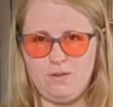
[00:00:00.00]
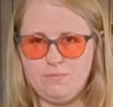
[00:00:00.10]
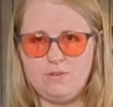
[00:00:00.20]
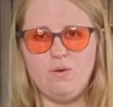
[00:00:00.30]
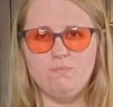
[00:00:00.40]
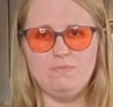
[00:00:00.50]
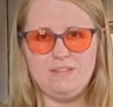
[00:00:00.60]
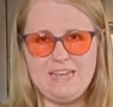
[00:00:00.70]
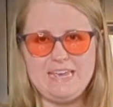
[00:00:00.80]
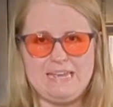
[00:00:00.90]
You don't
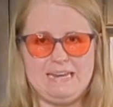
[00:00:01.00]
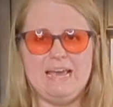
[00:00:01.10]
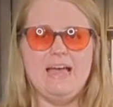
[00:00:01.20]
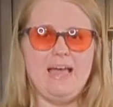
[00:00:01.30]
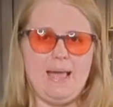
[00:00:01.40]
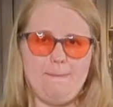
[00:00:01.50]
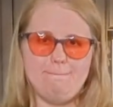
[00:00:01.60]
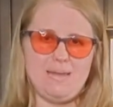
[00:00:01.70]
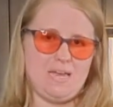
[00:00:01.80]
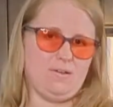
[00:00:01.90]
need a
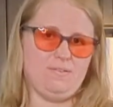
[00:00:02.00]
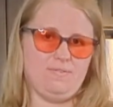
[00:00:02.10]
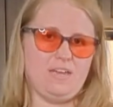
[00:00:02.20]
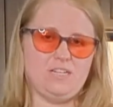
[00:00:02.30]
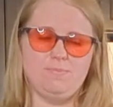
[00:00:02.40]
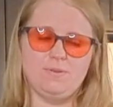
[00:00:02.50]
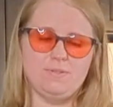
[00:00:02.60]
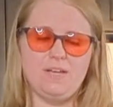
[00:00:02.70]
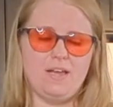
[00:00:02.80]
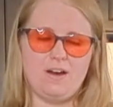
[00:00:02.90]
mound of ketchup. Don't
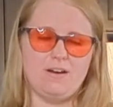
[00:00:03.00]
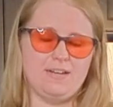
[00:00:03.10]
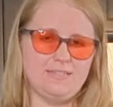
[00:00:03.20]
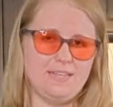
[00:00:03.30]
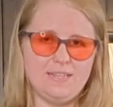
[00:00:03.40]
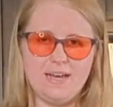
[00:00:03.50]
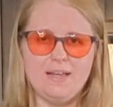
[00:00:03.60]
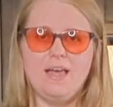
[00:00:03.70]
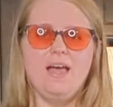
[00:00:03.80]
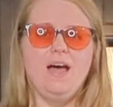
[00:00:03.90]
tell Aaron I said that.